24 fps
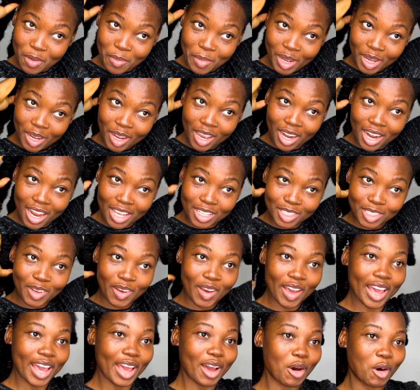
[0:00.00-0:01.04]
my god, has your
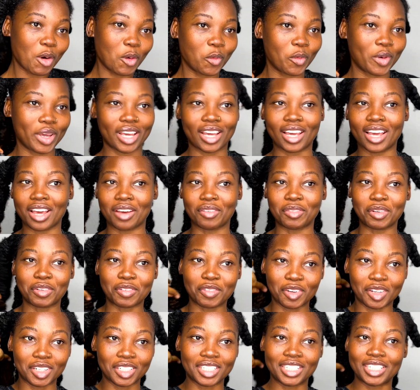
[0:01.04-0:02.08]
hair or wig ever
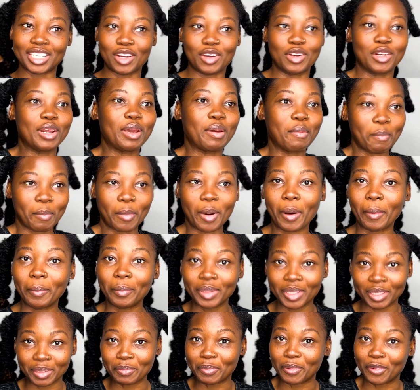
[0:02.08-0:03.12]
fallen down in
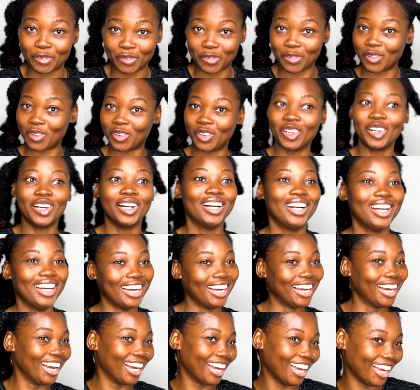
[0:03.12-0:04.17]
public before?
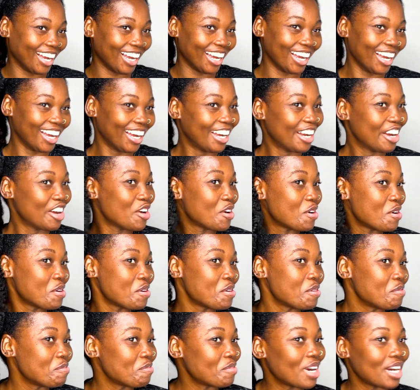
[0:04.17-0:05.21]

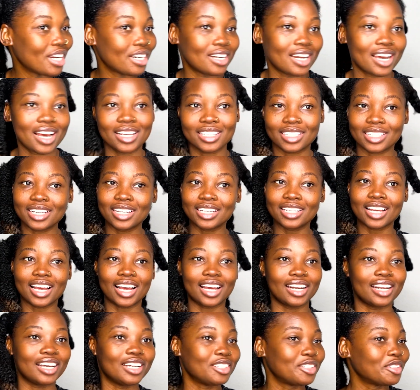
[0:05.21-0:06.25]
Mine hasn't,
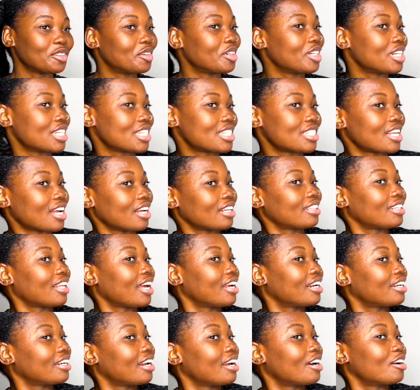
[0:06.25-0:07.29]
and I don't want to start
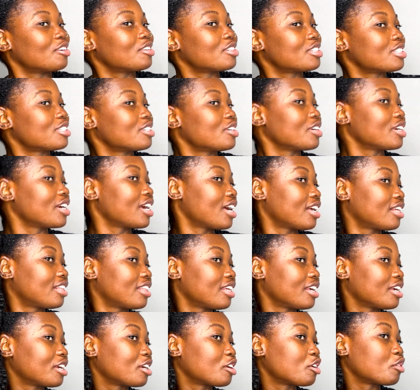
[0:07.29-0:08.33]
that now. So yeah,
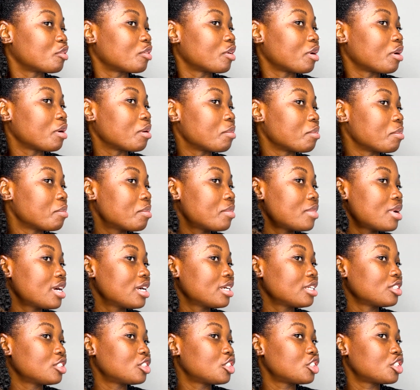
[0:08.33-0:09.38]
thank you very
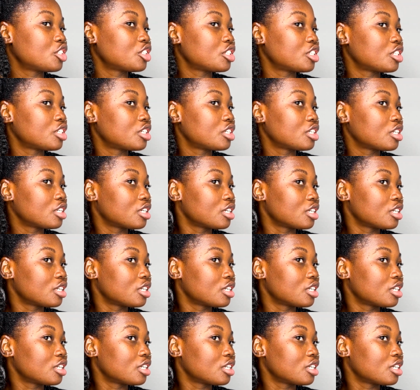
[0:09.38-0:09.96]
much.